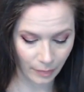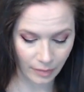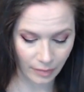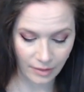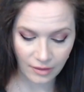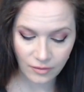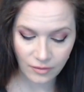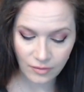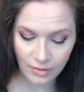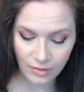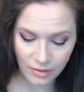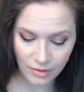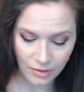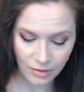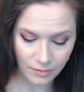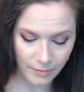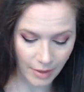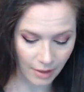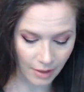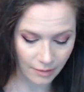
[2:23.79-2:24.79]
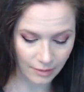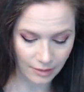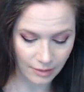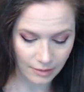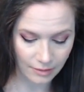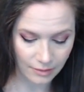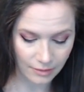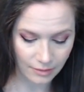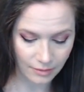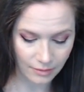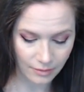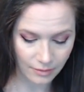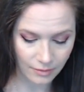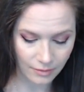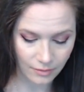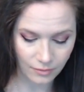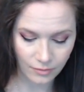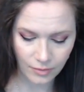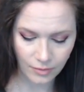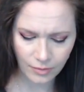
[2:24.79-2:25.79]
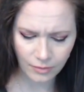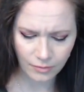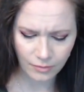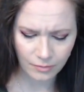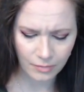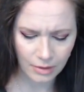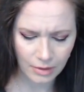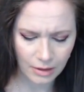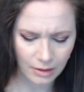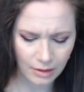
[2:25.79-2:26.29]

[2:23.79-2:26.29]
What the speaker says: The treasure buried. The room.